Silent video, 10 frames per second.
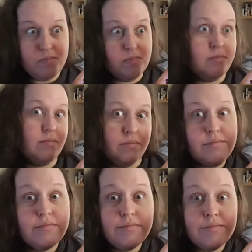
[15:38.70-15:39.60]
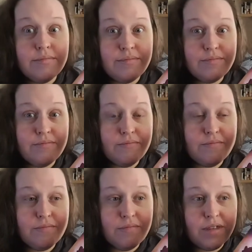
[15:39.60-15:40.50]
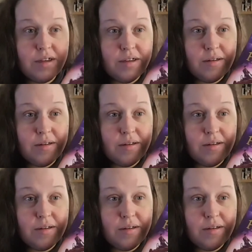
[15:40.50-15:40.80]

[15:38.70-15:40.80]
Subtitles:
(no one is talking)